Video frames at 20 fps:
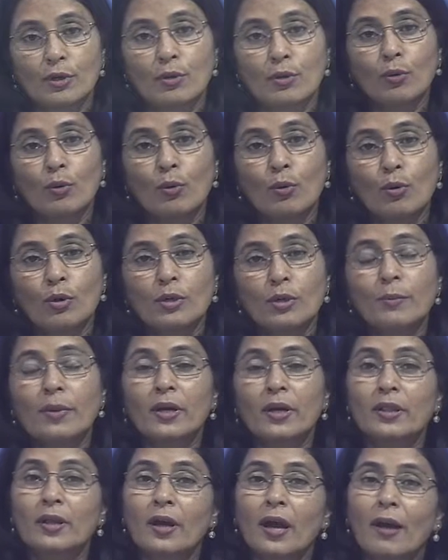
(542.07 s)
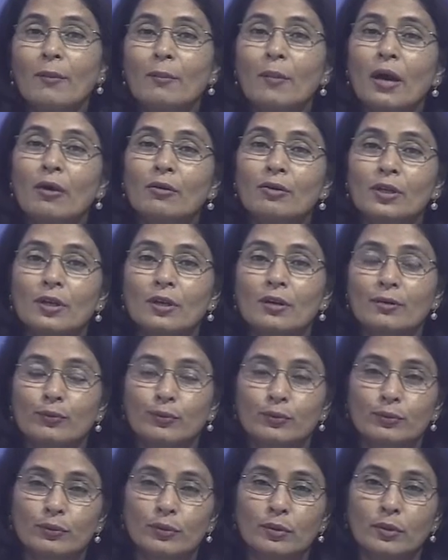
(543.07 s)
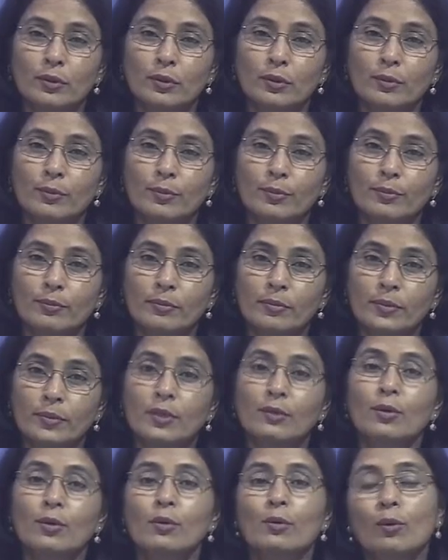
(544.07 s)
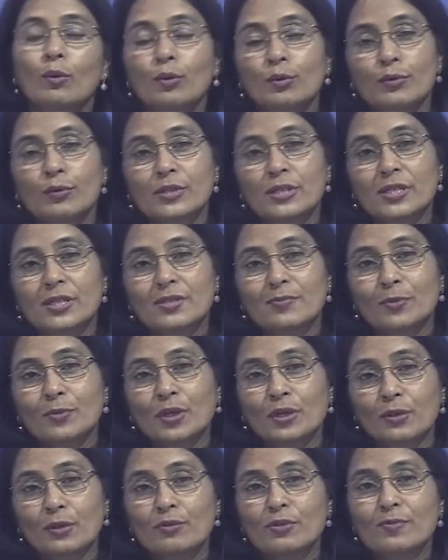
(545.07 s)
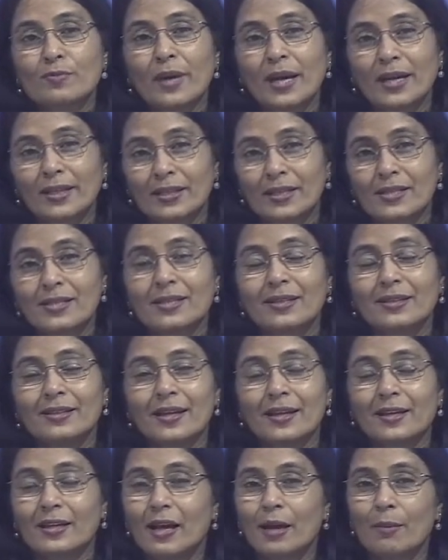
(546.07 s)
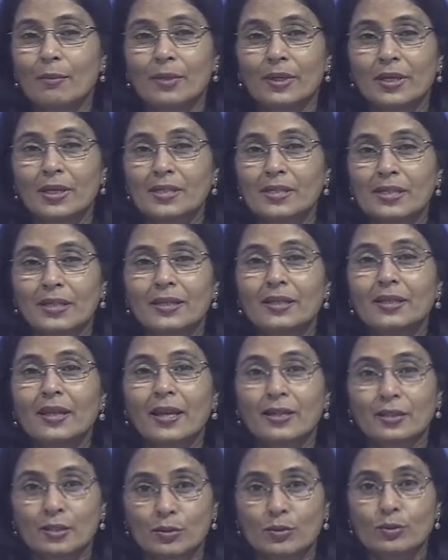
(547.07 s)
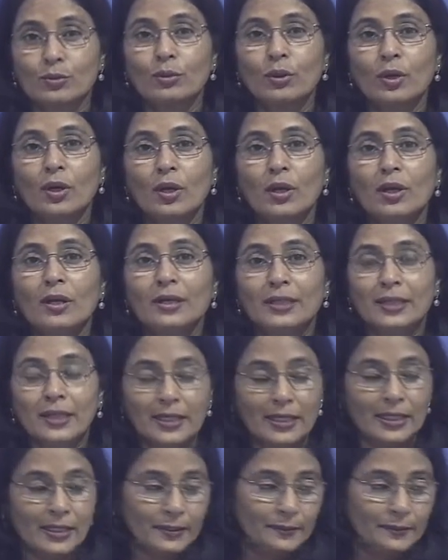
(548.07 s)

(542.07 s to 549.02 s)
gold, but the amount of gold which is produced by these Indian companies are next to nil.